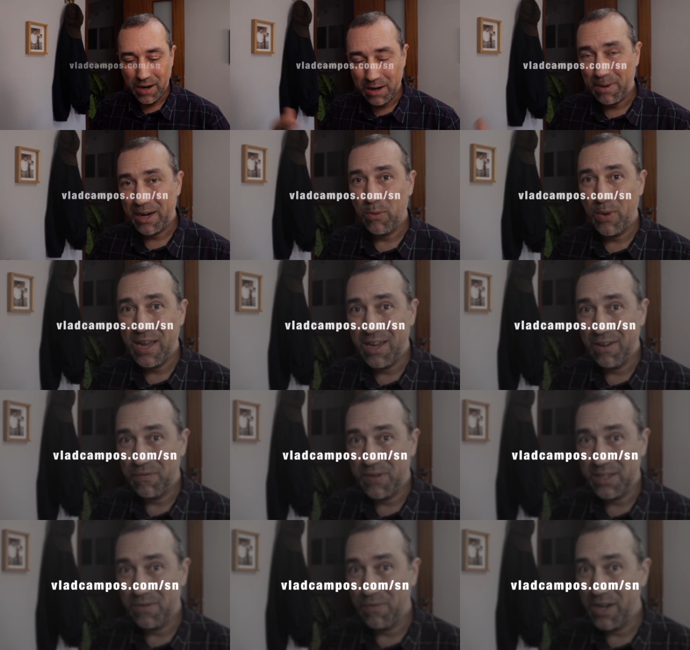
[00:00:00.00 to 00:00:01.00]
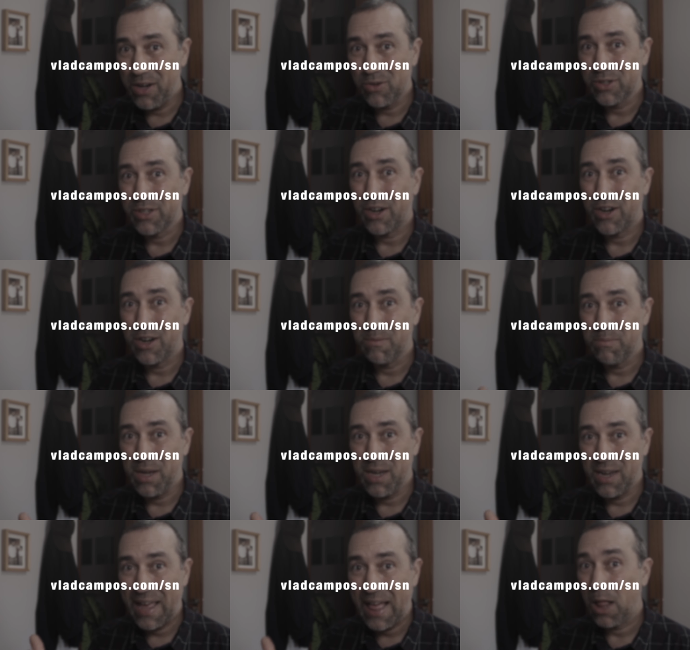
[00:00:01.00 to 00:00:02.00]
And by the way, if these videos are
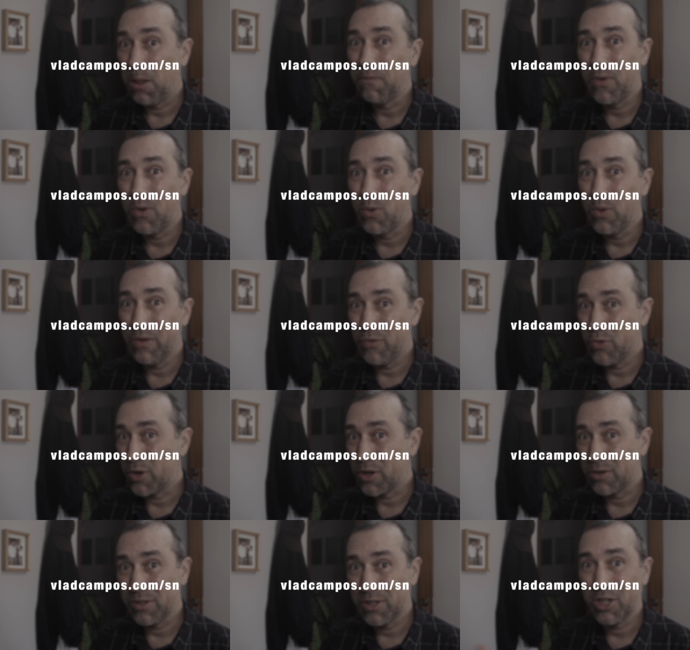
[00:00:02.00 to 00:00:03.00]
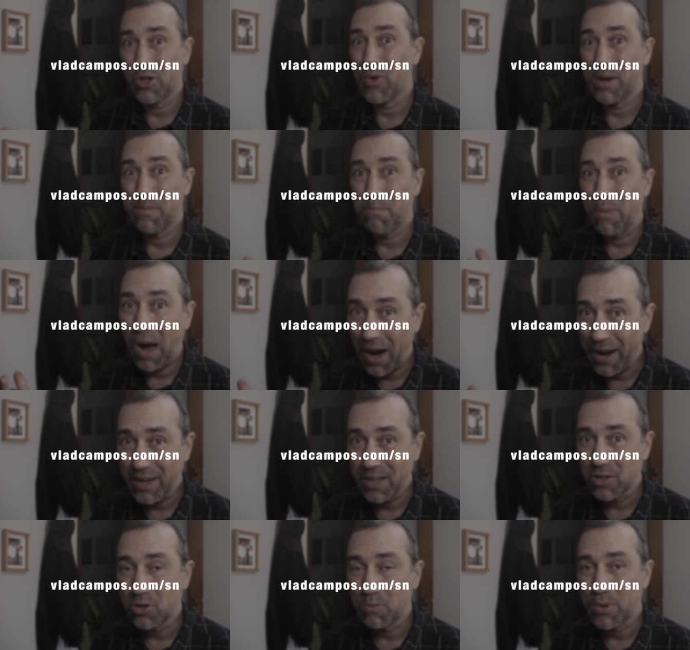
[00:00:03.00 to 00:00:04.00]
being helpful, if you're considering
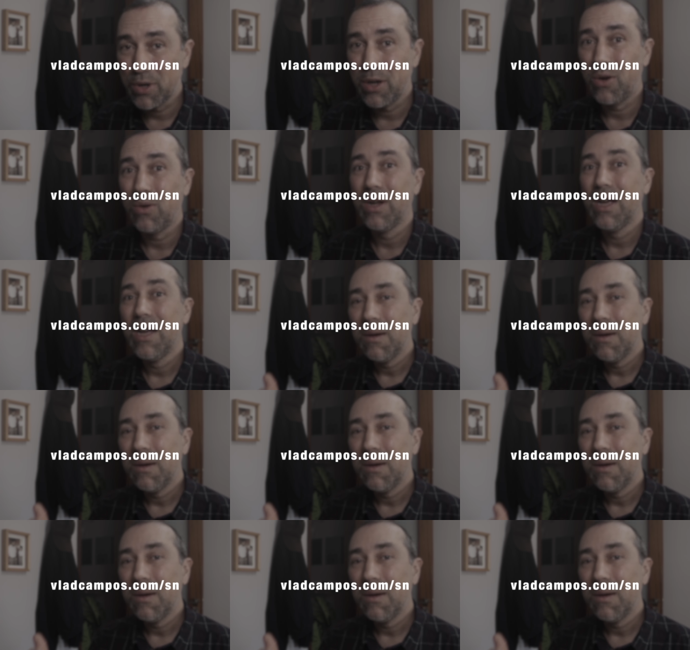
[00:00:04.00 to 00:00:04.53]
buying a Supernote,